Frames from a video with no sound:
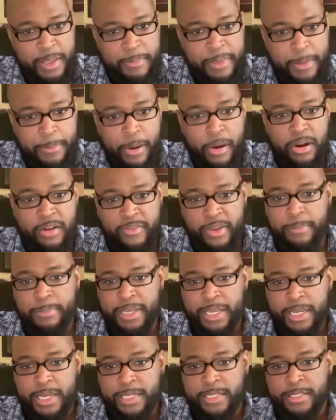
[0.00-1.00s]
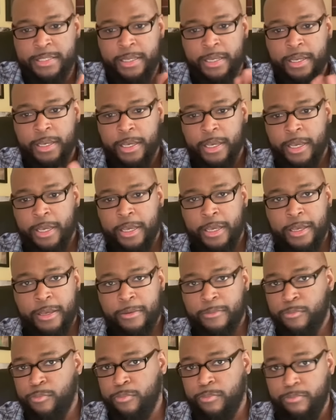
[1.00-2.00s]
to be a big part of it, because
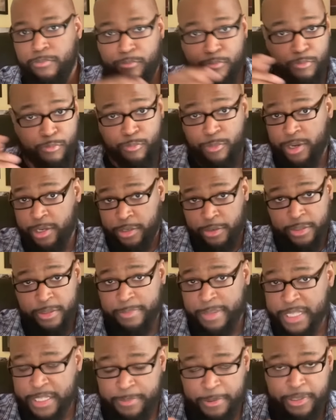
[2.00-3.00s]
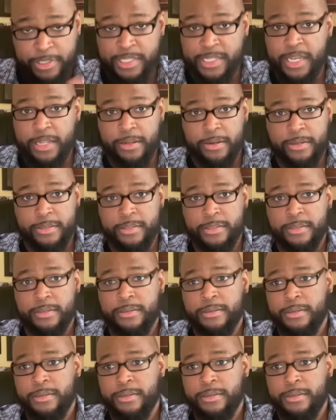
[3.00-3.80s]
when you're the Pittsburgh Steelers,